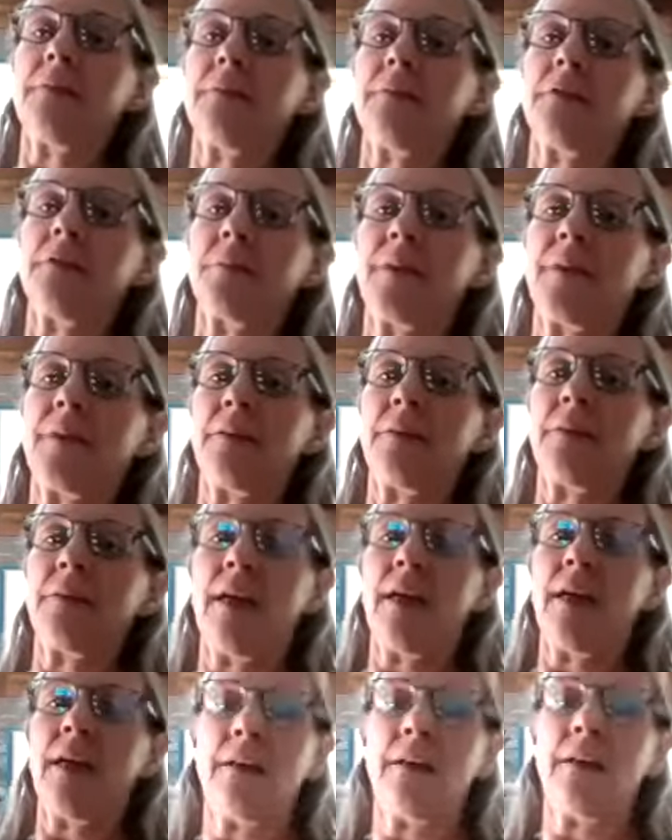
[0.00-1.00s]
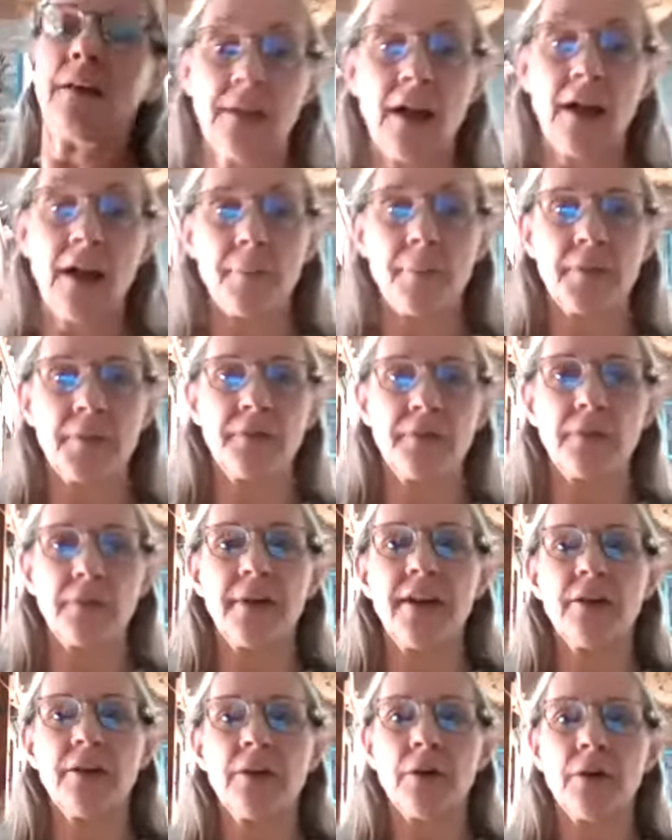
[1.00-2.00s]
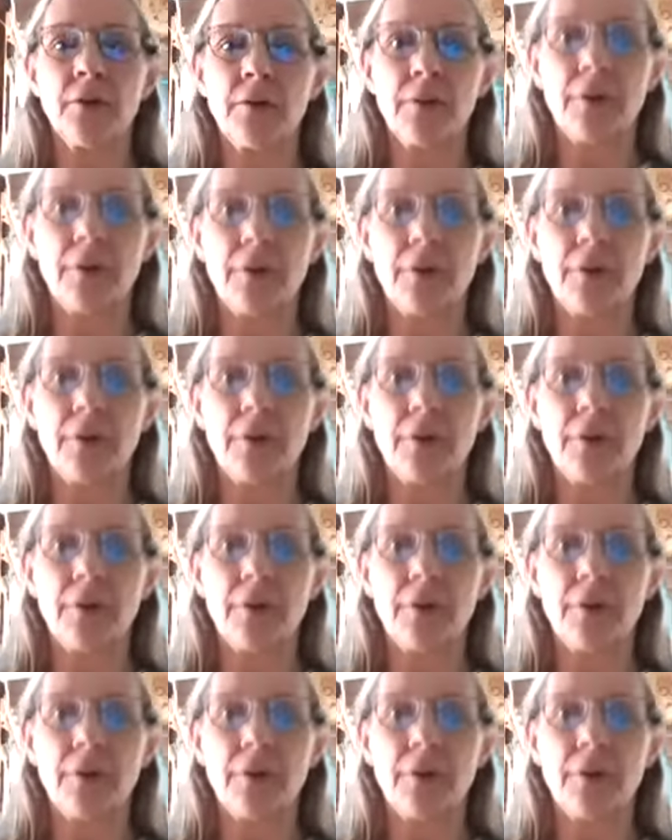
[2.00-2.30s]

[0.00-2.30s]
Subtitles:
with and it's the opposite, right? You go